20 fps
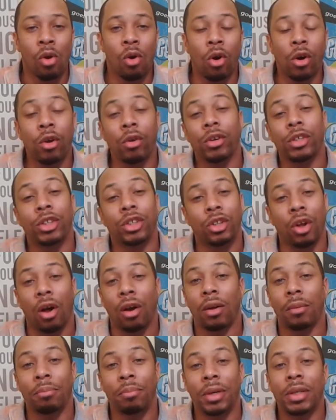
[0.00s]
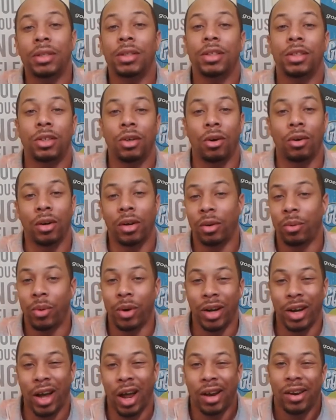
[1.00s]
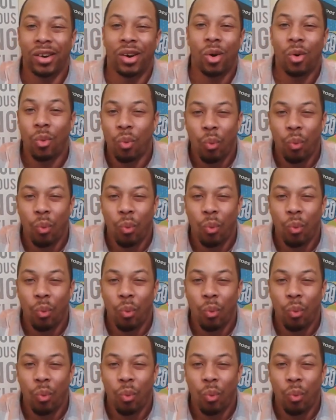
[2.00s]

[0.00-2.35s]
or you're a startup business owner, you want to kind of know